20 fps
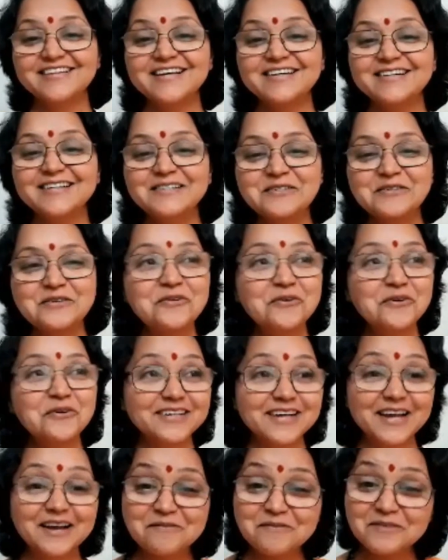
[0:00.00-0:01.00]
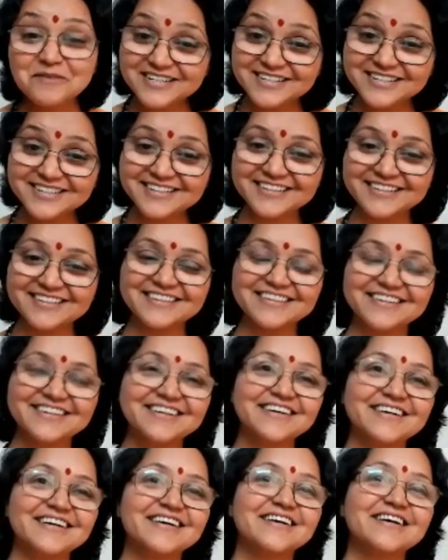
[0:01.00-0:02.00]
there is no remedy
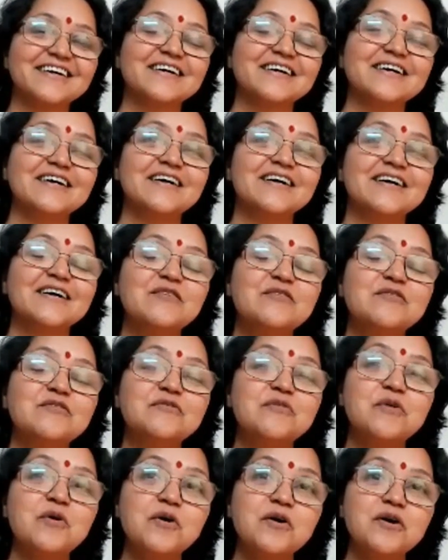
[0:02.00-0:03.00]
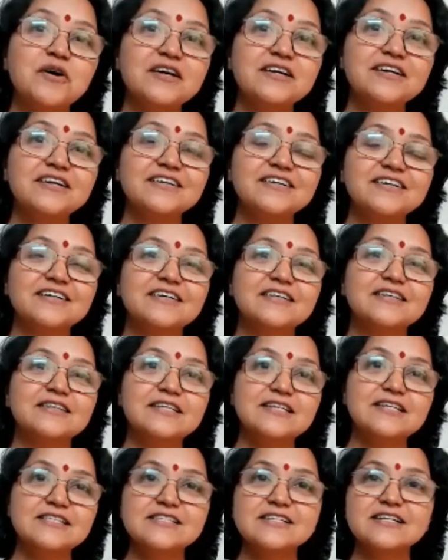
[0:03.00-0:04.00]
for
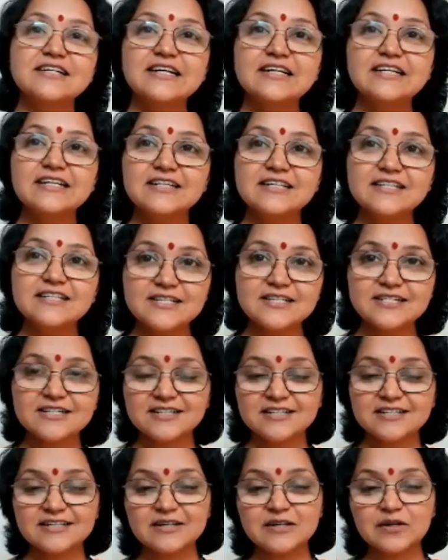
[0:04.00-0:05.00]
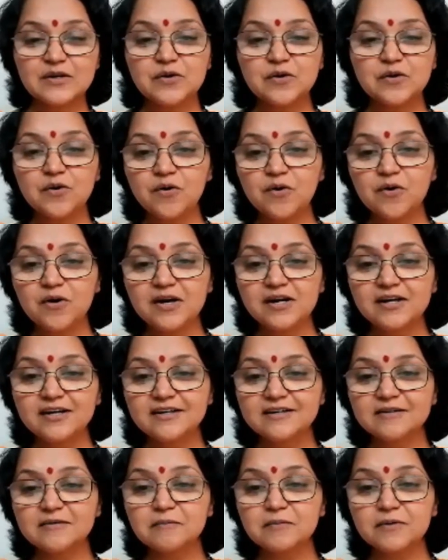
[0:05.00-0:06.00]
this condition
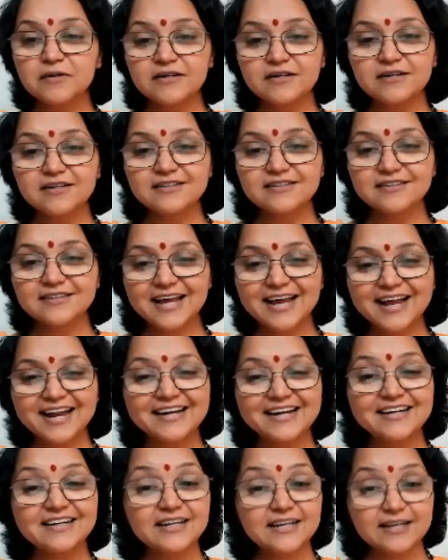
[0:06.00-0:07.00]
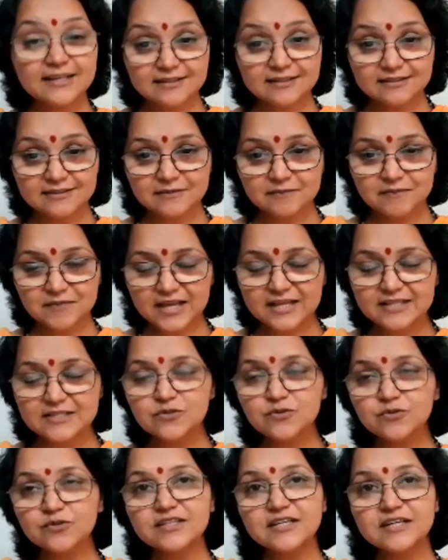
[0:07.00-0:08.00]
called birth and death and
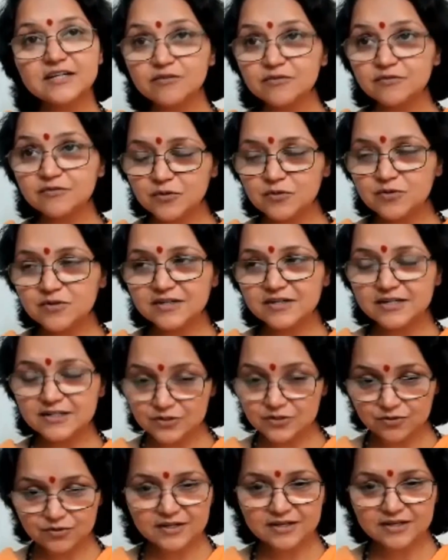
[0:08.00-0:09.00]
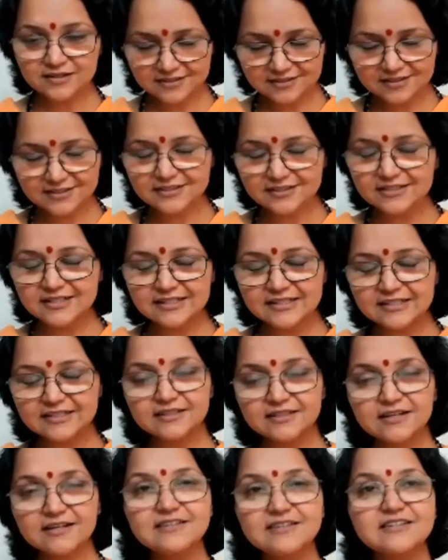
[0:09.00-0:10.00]
so therefore arjuna in the
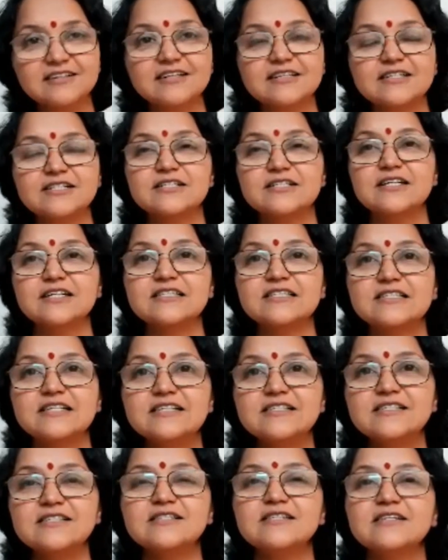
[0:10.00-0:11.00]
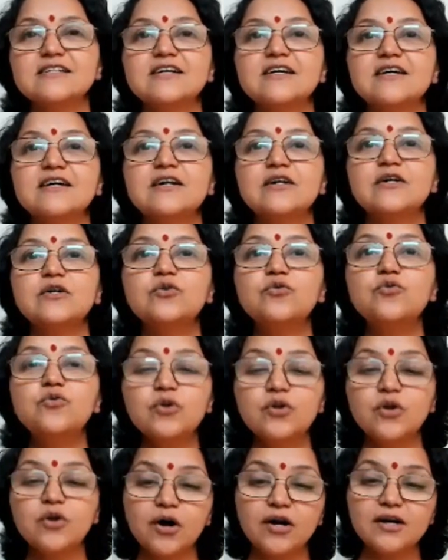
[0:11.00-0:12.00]
gita krishna says do
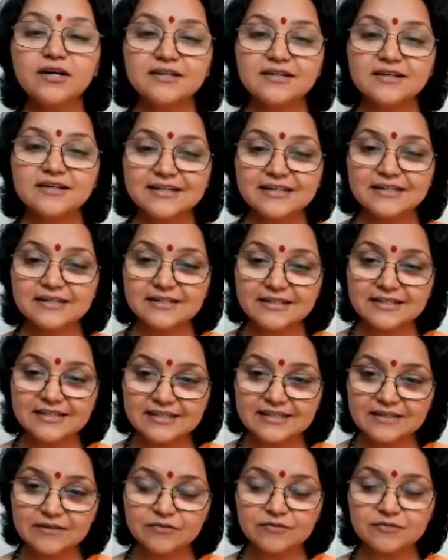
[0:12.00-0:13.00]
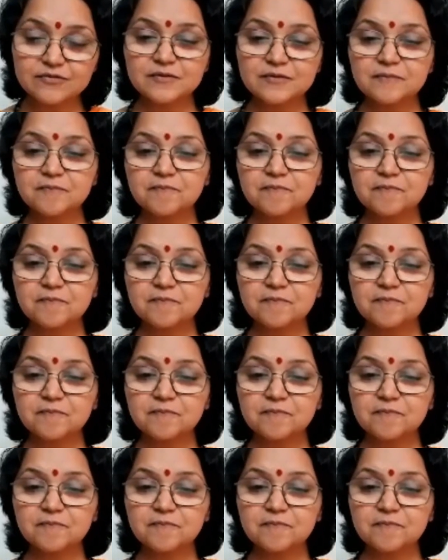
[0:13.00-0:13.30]
not grieve